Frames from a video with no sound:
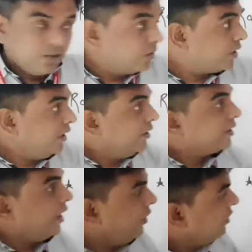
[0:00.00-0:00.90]
Okay.
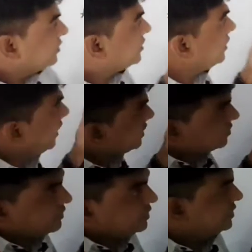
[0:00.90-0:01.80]
Now the
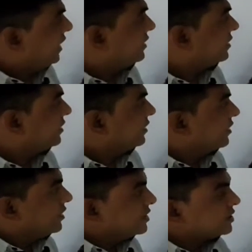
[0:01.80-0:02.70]
next one is that
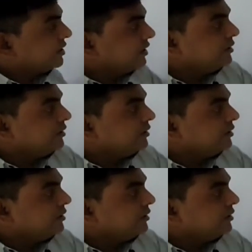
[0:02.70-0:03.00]
rational